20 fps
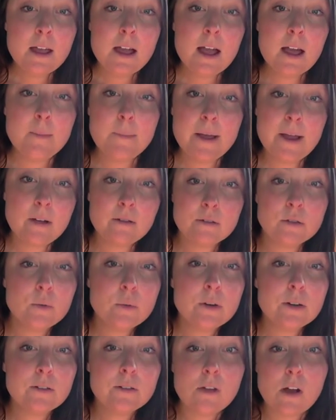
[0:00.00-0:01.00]
I also
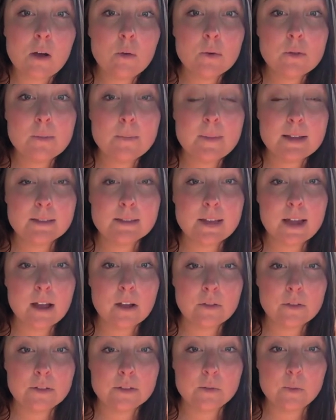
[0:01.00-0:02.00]
work a lot with men's
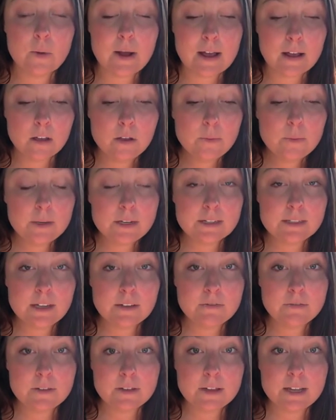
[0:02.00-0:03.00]
health as well, because I
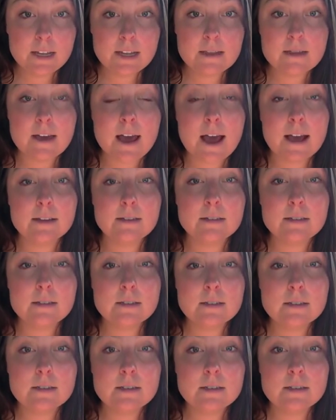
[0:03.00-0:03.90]
feel like that